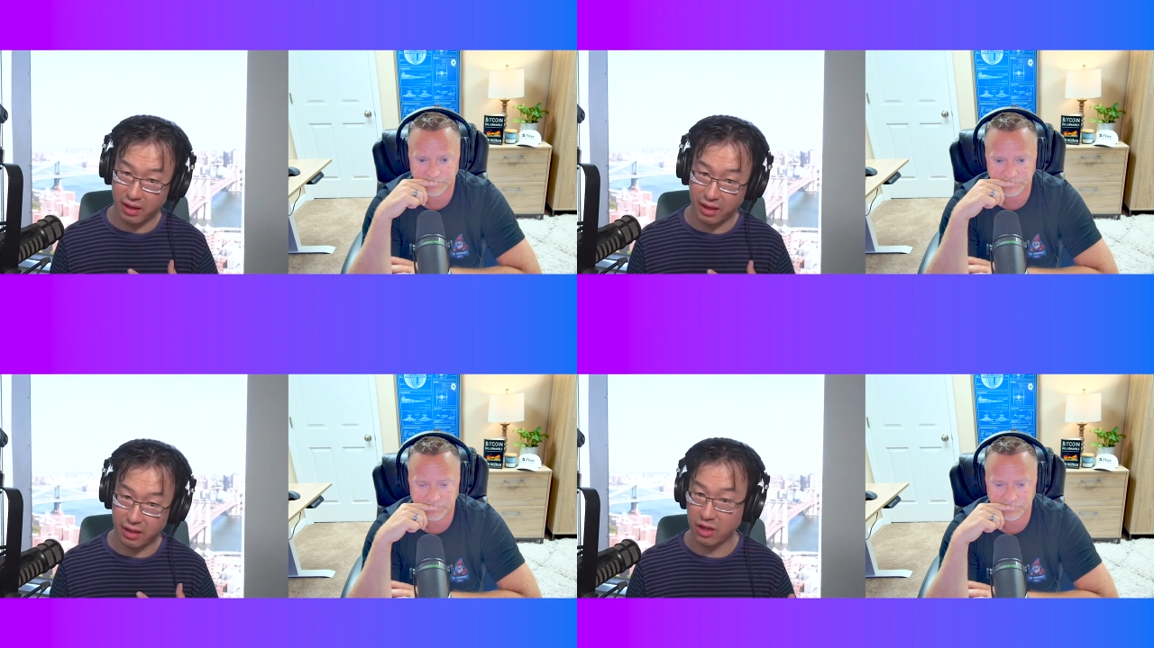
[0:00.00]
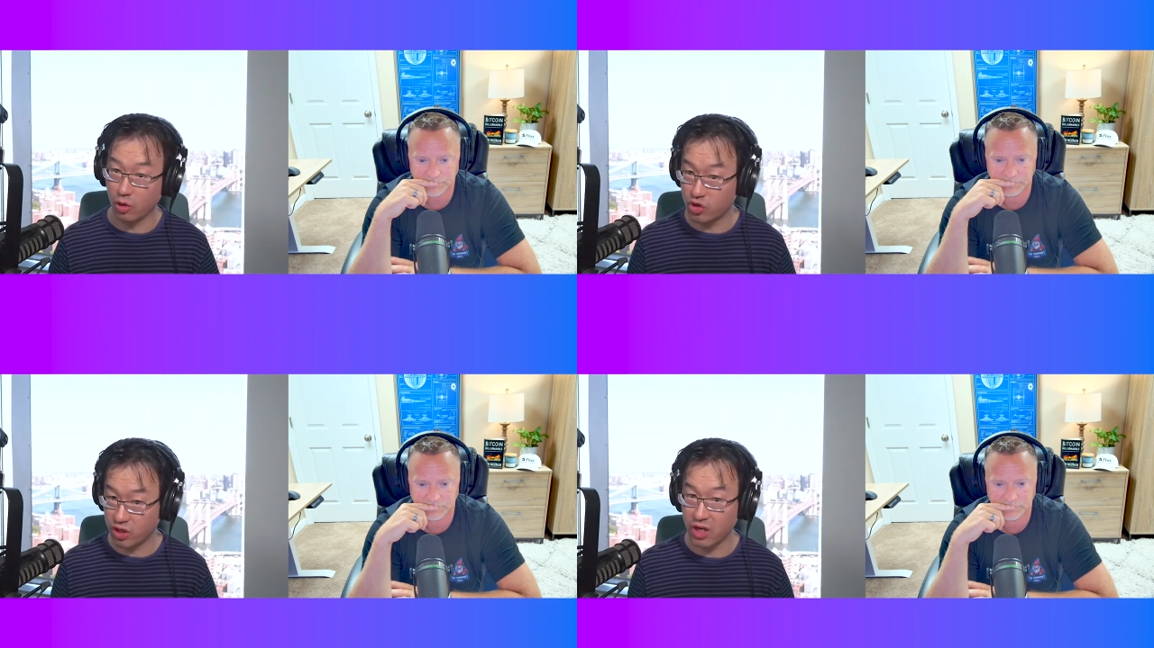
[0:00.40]
Speaker 1: like a
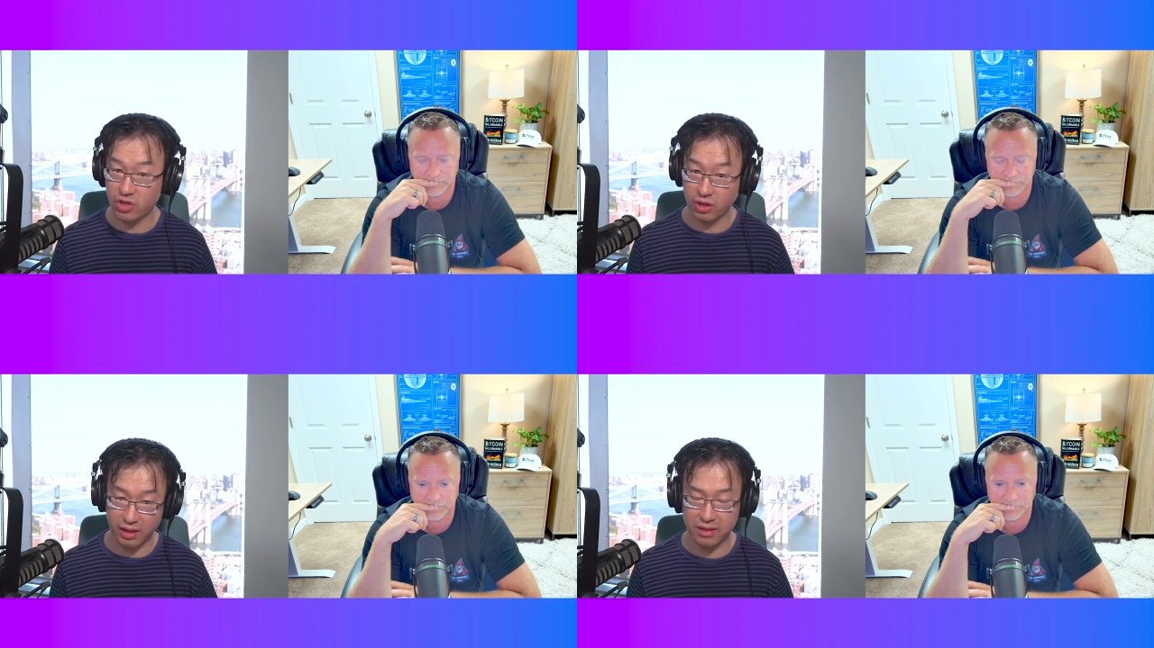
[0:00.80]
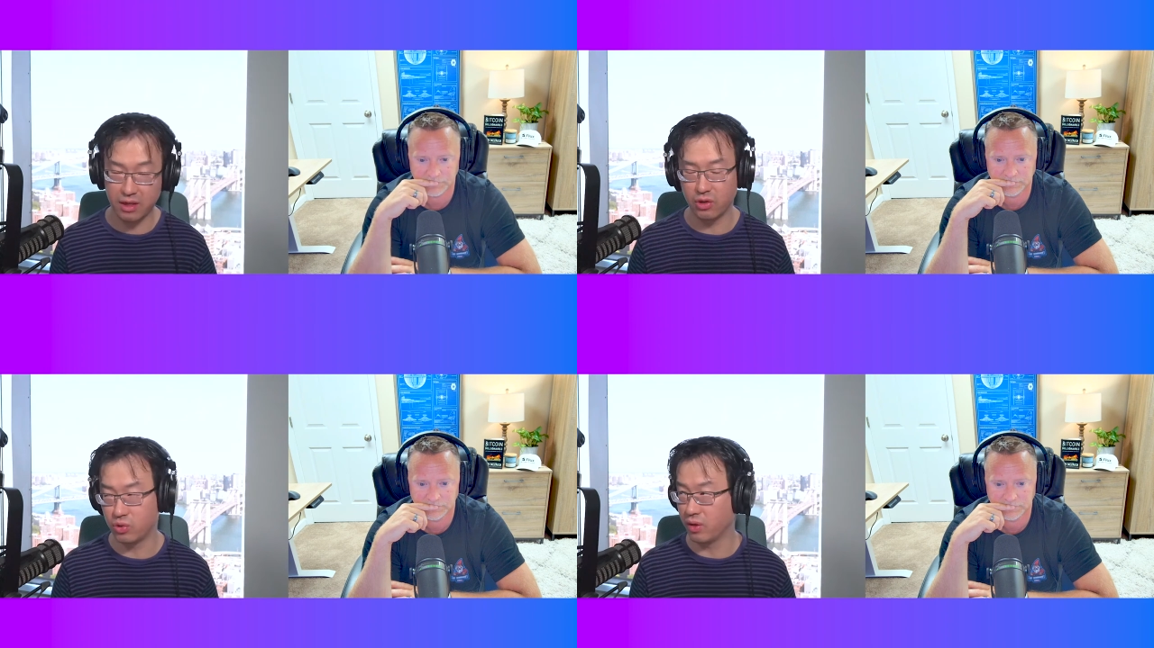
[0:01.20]
negotiation, let's say
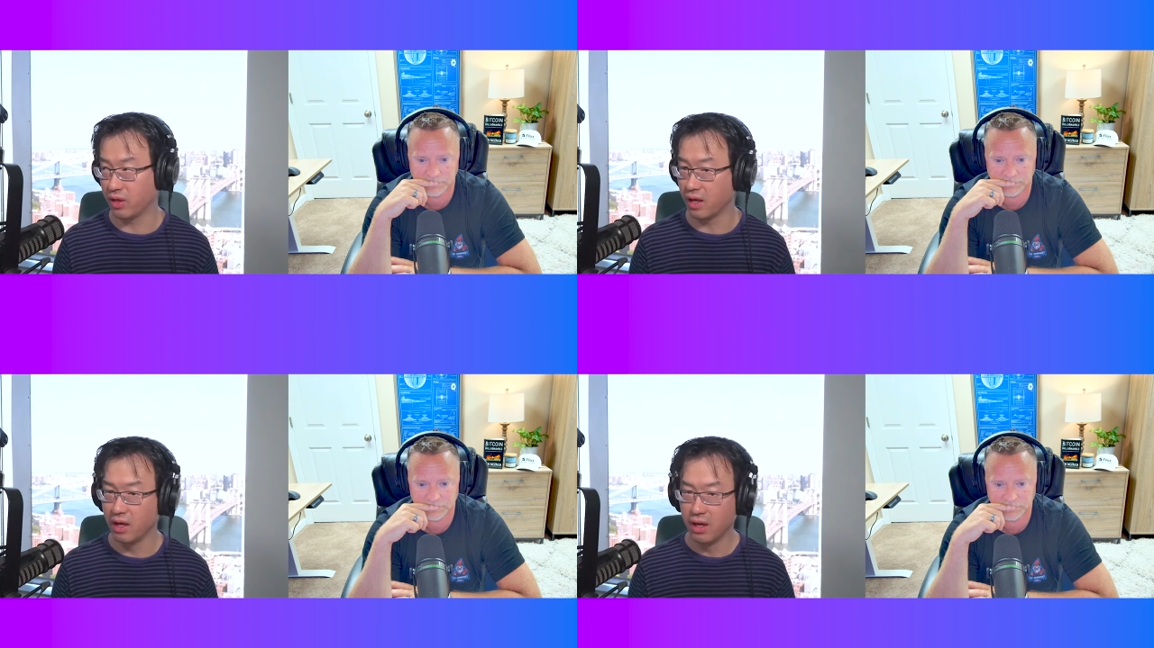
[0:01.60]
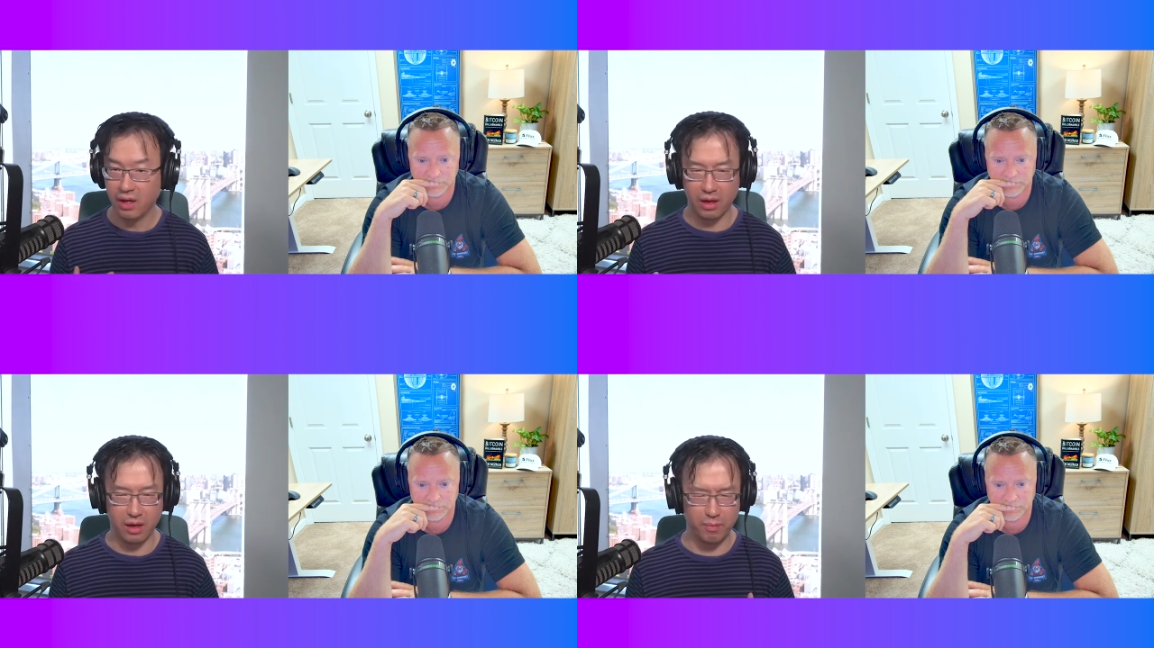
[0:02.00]
you're doing a
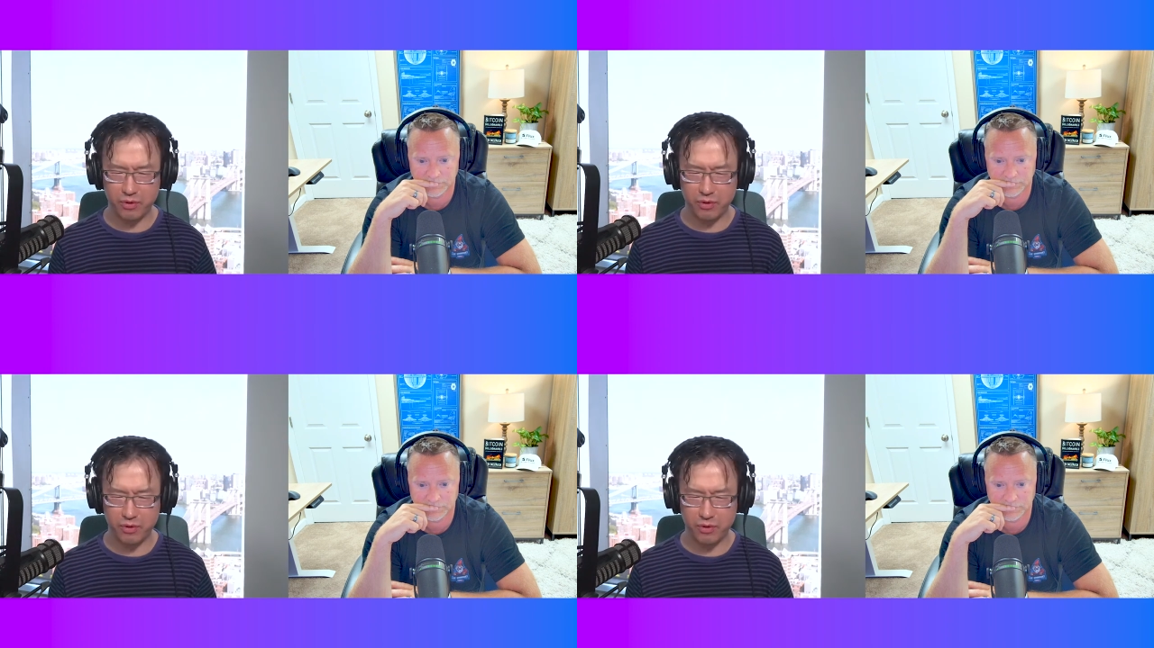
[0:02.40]
uh,